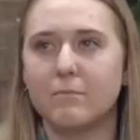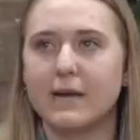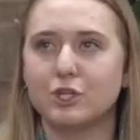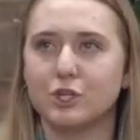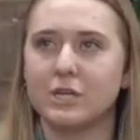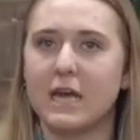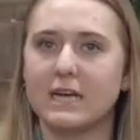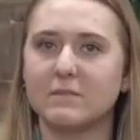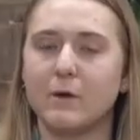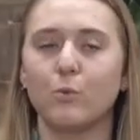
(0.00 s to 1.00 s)
my journey
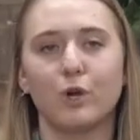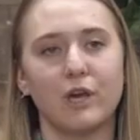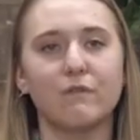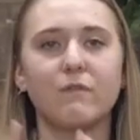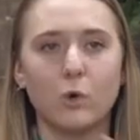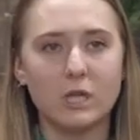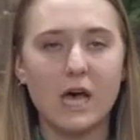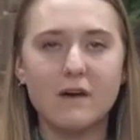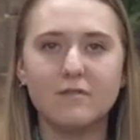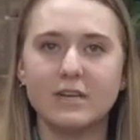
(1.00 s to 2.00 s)
has been working for
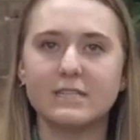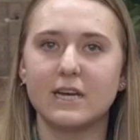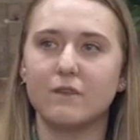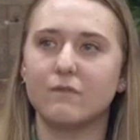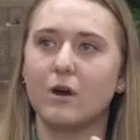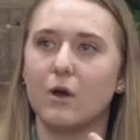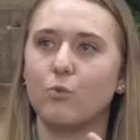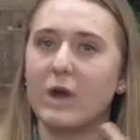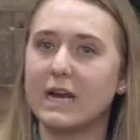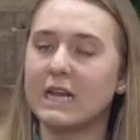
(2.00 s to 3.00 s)
love instead of
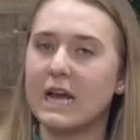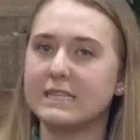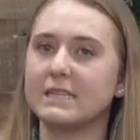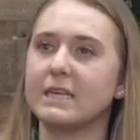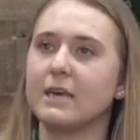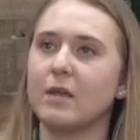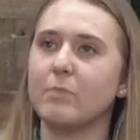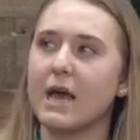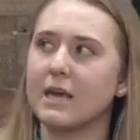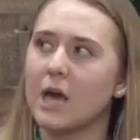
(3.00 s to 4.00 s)
recognizing and
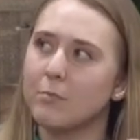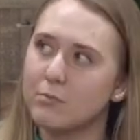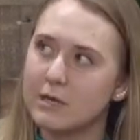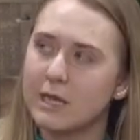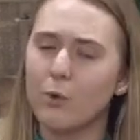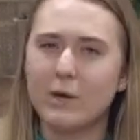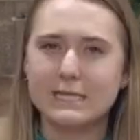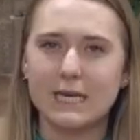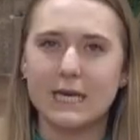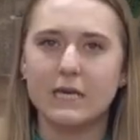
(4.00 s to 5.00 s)
backing up and being like, wait a
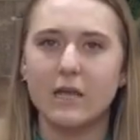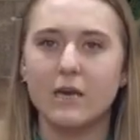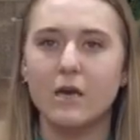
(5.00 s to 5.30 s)
second, like